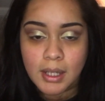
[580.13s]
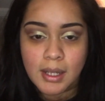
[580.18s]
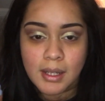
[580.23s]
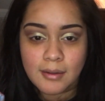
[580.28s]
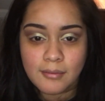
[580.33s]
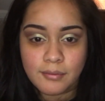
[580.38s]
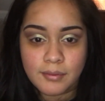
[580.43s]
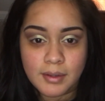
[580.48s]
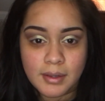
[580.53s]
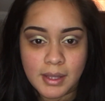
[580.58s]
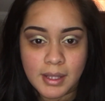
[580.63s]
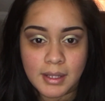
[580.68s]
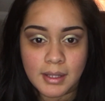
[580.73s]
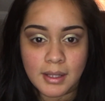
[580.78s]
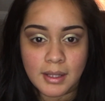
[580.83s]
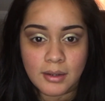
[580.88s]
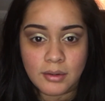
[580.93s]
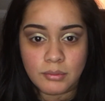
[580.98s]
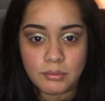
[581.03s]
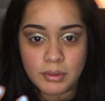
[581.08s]
I feel like
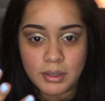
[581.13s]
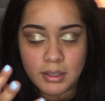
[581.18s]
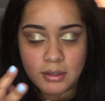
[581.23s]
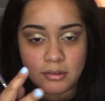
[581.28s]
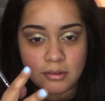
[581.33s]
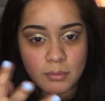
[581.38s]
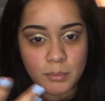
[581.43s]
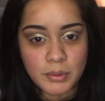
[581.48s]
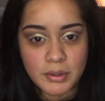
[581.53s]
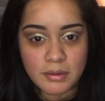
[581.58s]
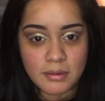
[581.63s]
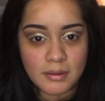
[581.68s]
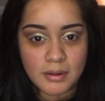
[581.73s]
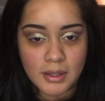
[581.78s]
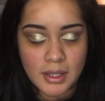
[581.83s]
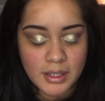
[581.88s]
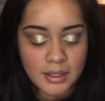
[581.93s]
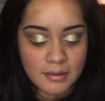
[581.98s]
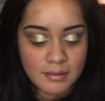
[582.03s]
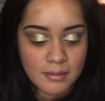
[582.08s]
it really just puts a
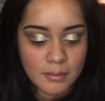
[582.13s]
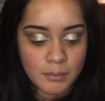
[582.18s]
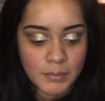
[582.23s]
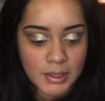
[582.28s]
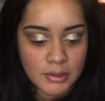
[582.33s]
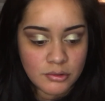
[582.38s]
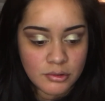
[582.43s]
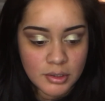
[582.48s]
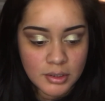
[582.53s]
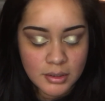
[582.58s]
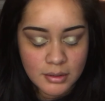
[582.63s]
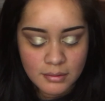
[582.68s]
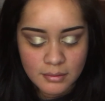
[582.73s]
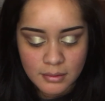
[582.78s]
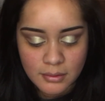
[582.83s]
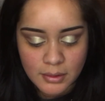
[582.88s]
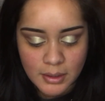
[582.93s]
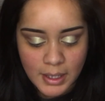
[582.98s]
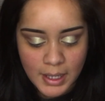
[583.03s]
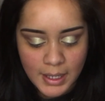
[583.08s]
lot of dimension
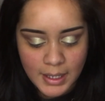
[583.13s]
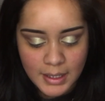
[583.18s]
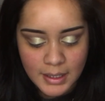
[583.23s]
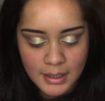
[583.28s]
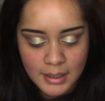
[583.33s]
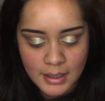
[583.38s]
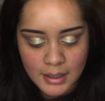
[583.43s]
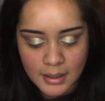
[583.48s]
into your eye.